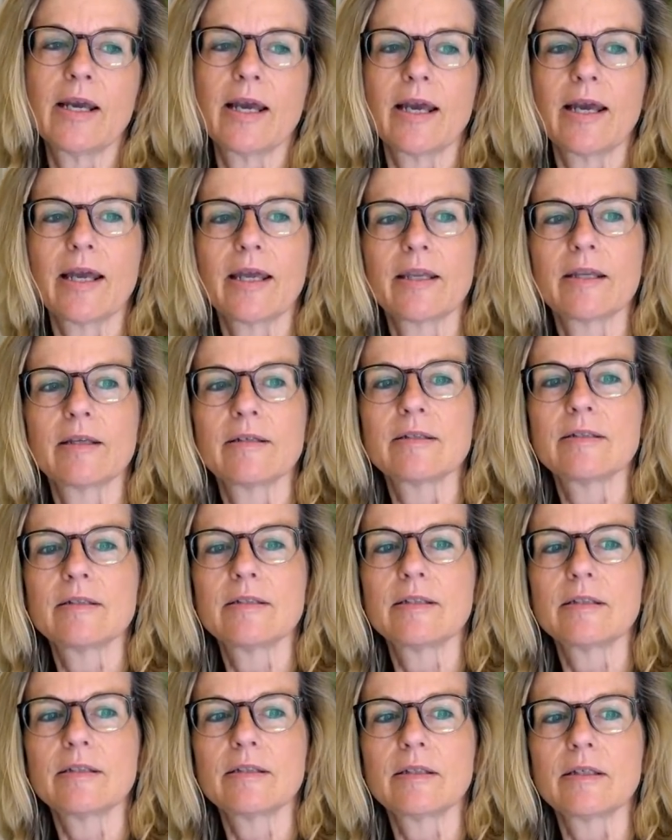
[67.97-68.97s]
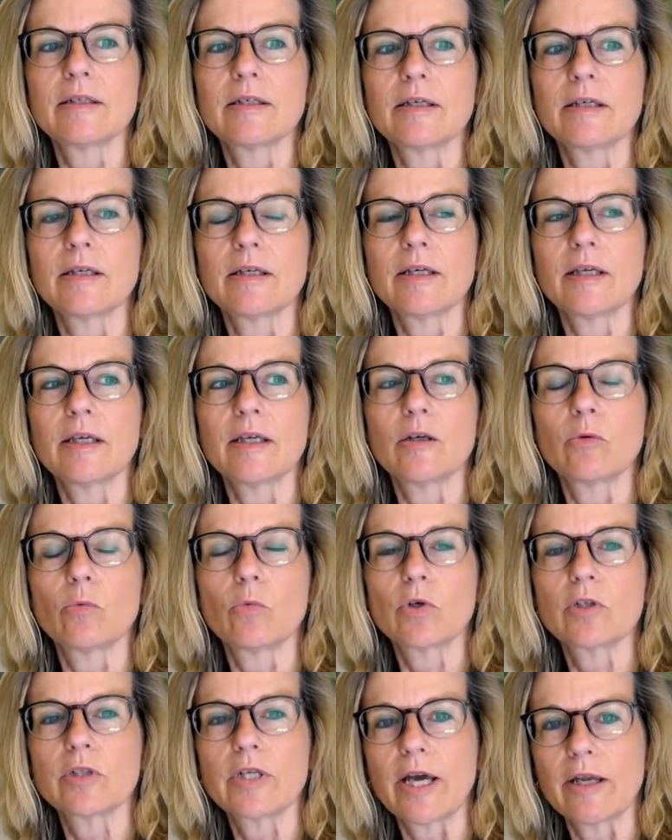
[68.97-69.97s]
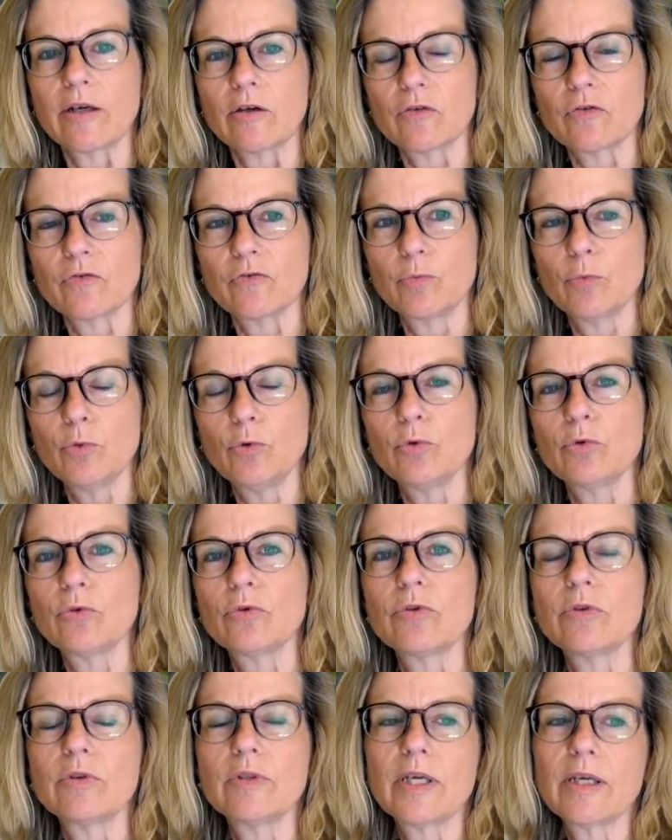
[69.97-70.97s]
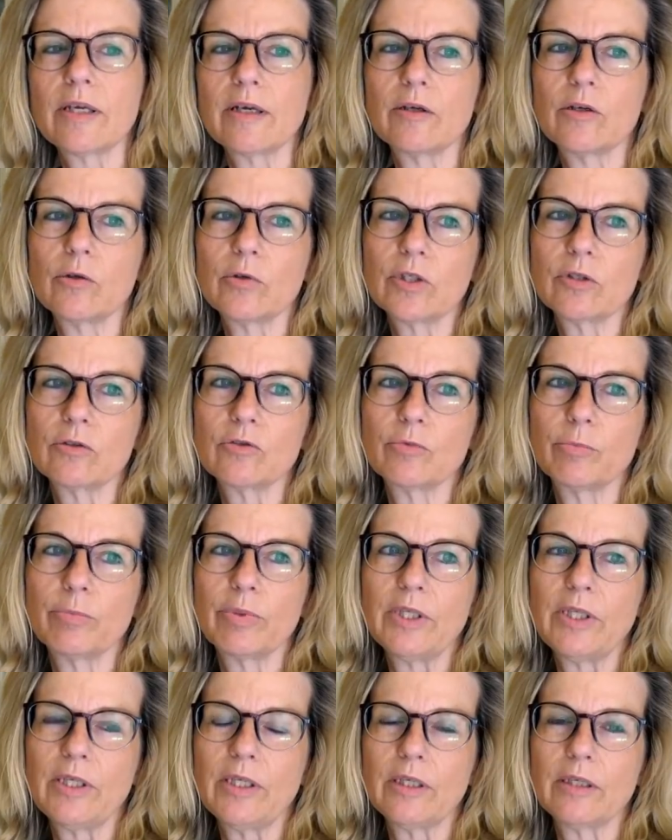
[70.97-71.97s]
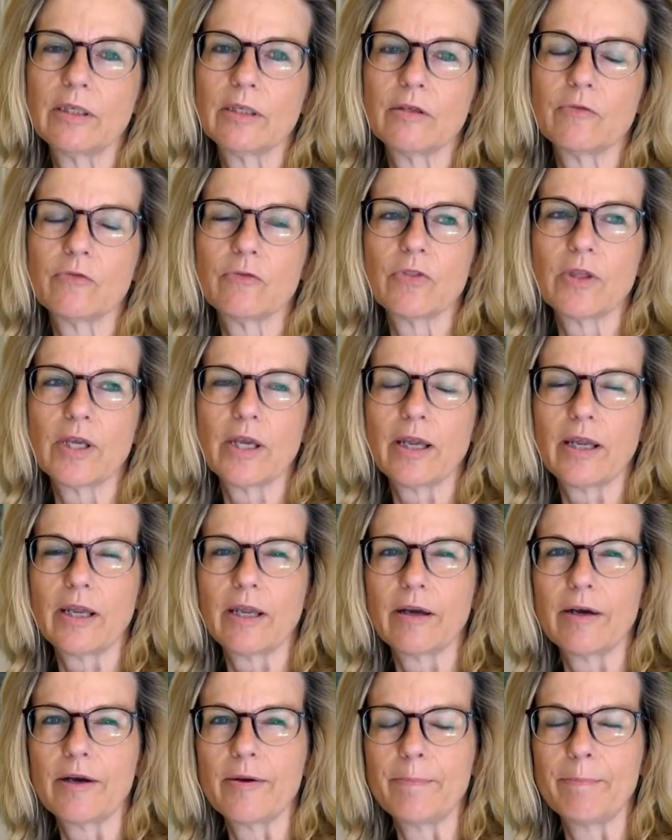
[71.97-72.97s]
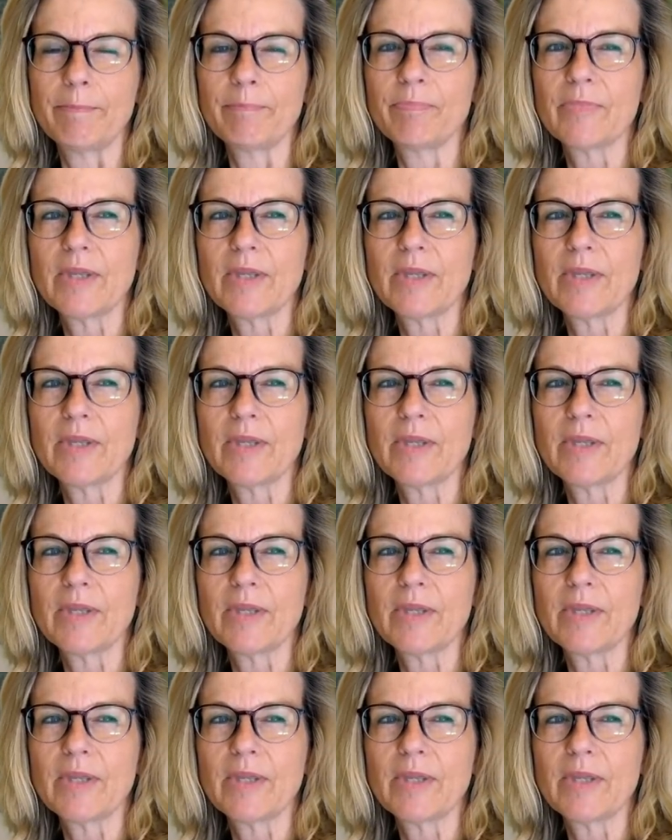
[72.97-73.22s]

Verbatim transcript: and uh, in what kind of mood they are going to be, if they um,